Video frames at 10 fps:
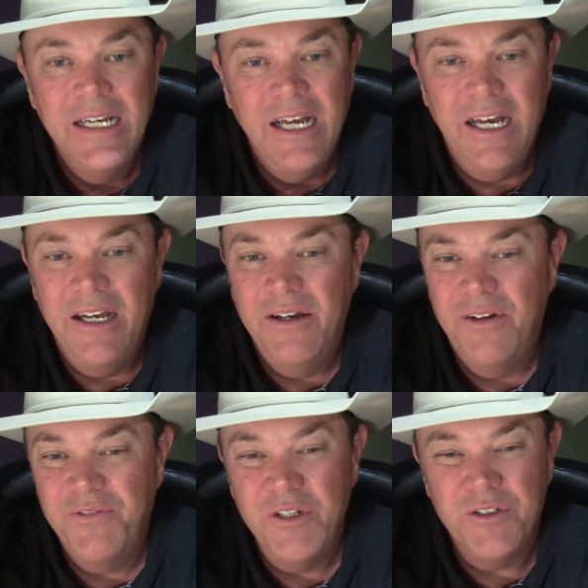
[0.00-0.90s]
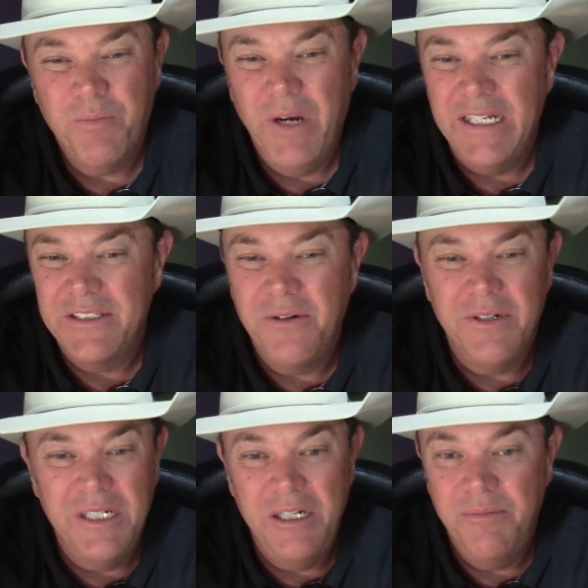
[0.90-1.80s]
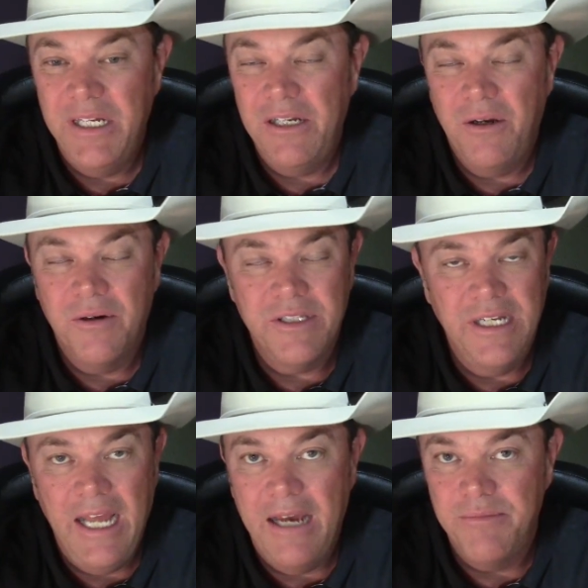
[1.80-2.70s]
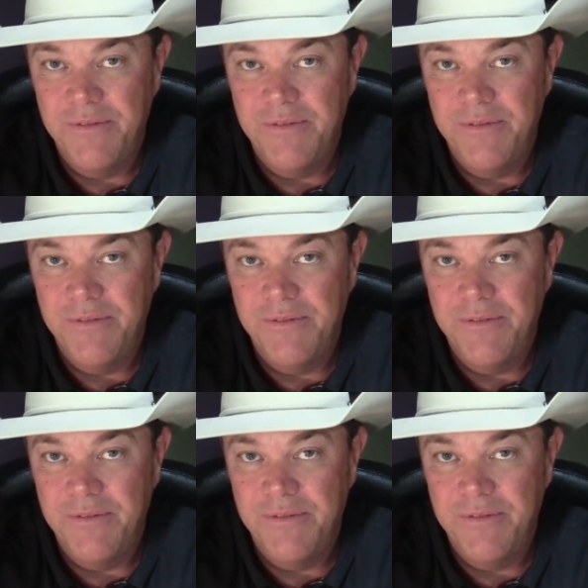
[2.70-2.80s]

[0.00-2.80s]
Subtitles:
A few spreads going a little bit lower than that,